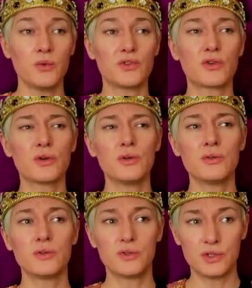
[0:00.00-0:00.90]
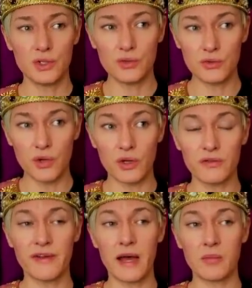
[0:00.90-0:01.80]
was cruel to the
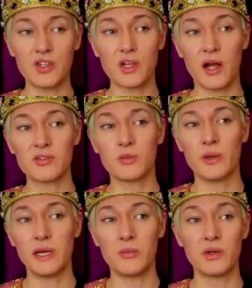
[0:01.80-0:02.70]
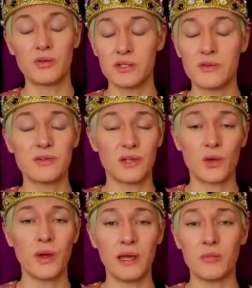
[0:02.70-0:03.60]
royal family, Charles and William, but also to
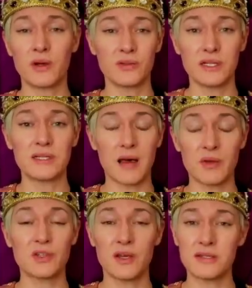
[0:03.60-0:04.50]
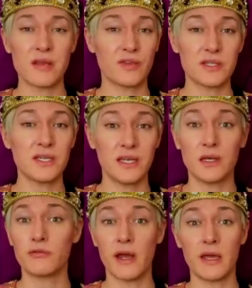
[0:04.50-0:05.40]
the Queen because it damaged her 70
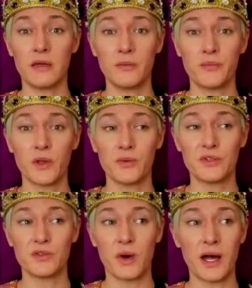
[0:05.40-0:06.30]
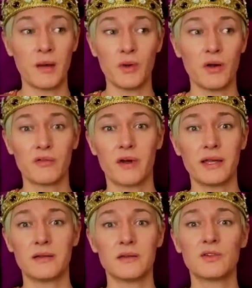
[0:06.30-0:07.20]
year reign, which is why I'm not
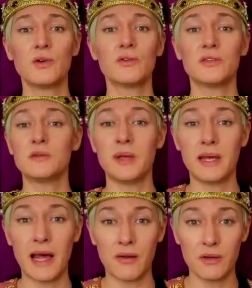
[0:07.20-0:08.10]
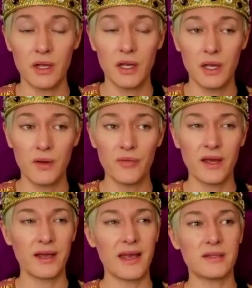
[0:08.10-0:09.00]
frightened at all to speak out
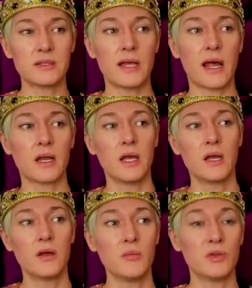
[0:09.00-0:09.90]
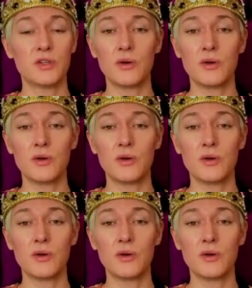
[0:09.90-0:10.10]
against that. But